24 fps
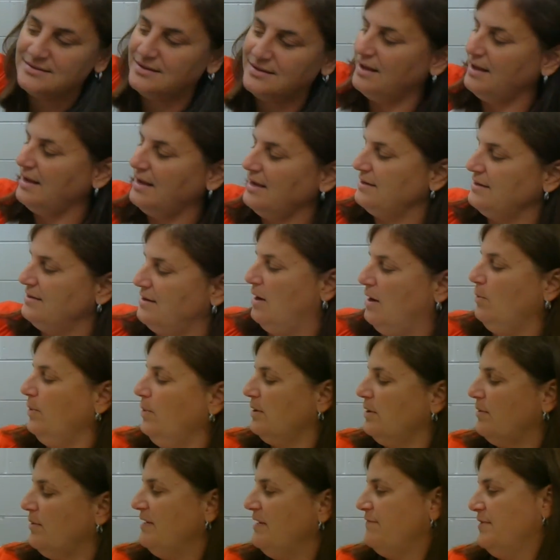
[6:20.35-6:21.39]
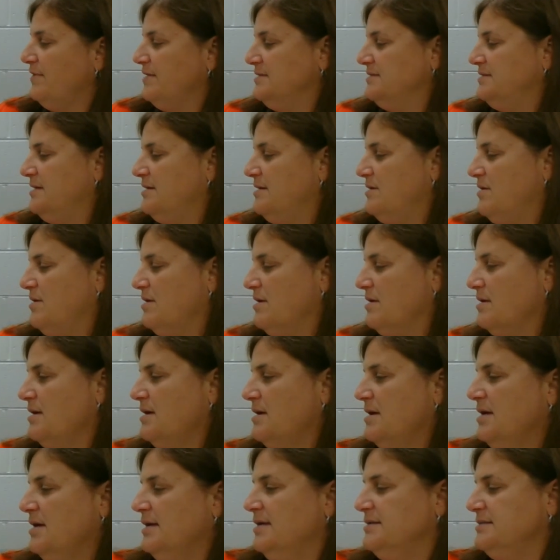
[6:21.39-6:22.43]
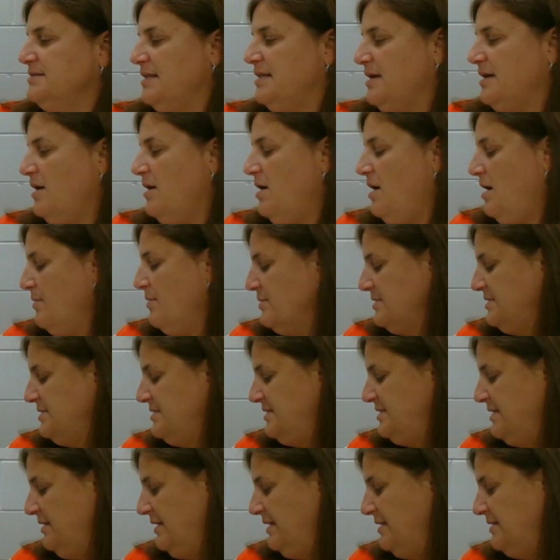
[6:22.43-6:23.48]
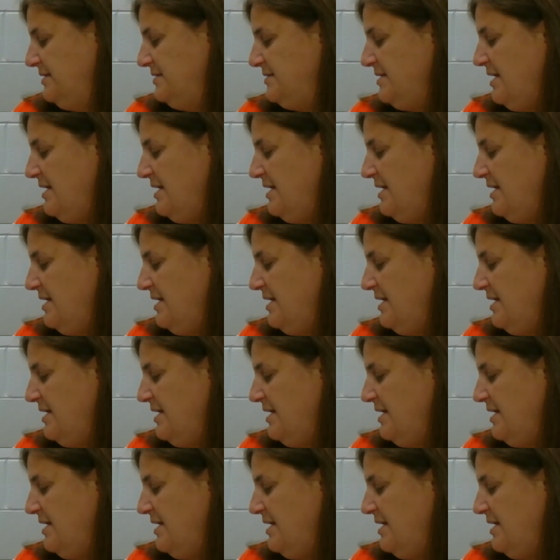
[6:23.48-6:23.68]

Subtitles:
I know. What great friends they are. So they all were silly.